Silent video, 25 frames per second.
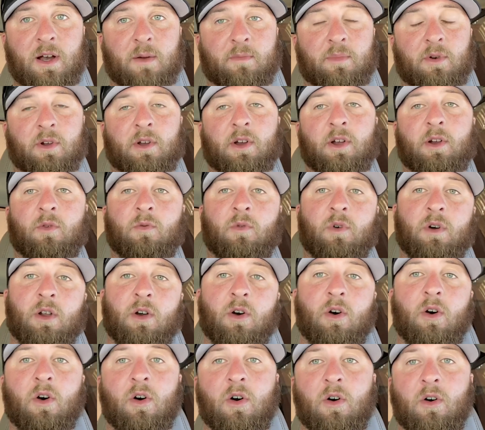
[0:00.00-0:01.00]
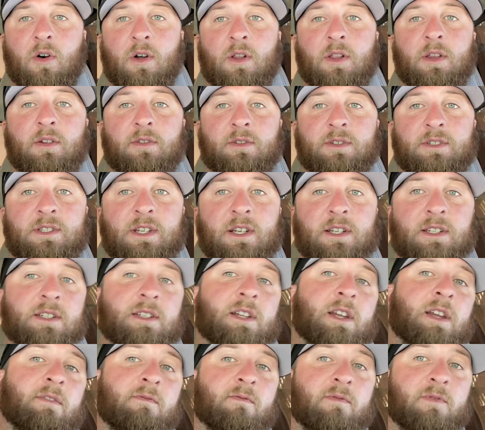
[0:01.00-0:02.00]
are going to want to haul a little
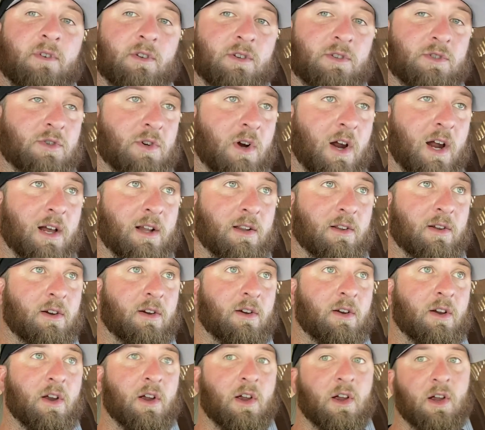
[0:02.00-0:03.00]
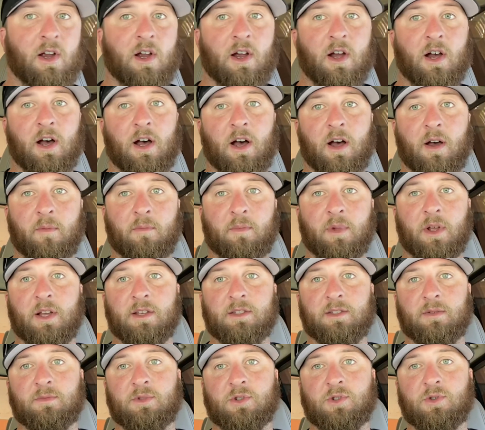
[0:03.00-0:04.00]
16-foot trailer,
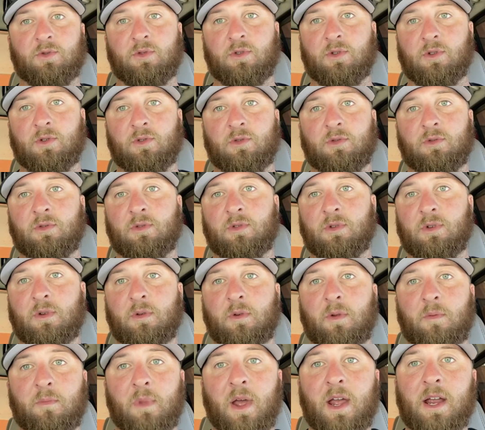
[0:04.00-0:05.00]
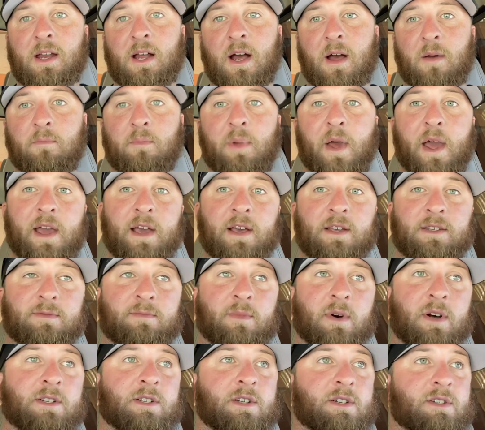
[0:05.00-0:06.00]
because I'm sure it may not pay as
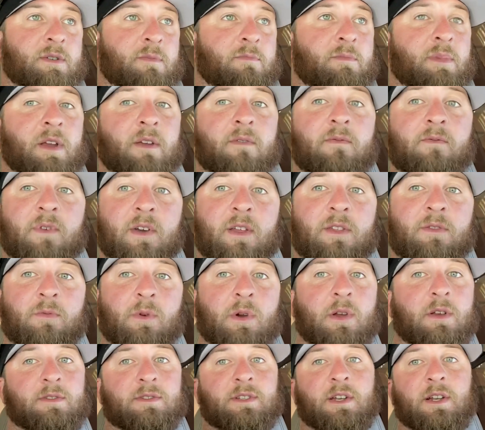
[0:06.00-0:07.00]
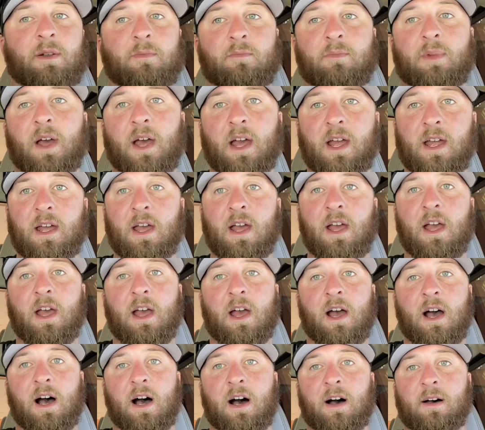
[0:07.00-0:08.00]
much as a big fifth wheel is going to pay.
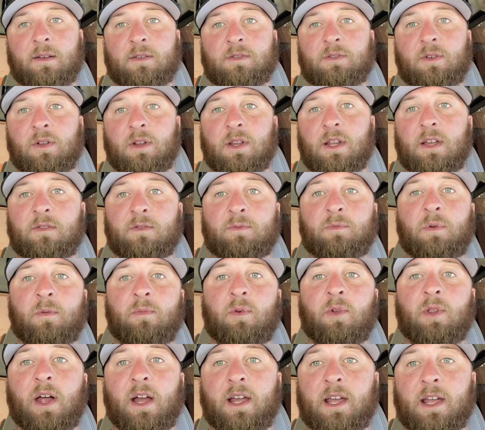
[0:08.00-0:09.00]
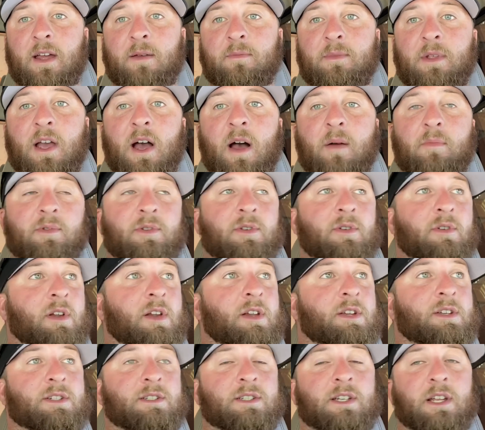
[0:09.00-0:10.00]
So it leaves people like him the
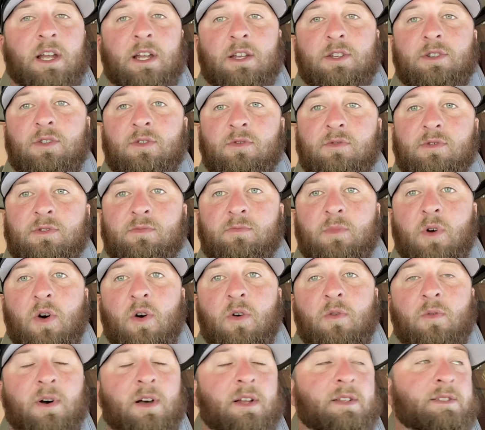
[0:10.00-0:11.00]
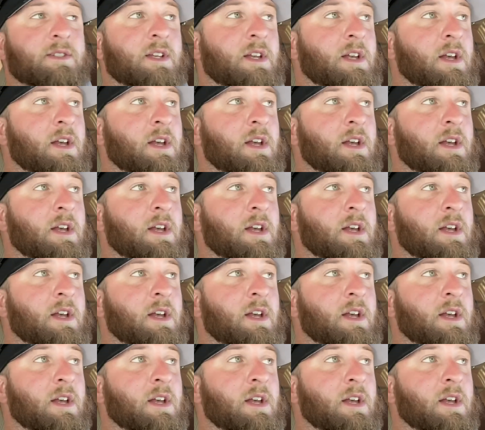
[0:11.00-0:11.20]
opportunity just to get 2 small ones,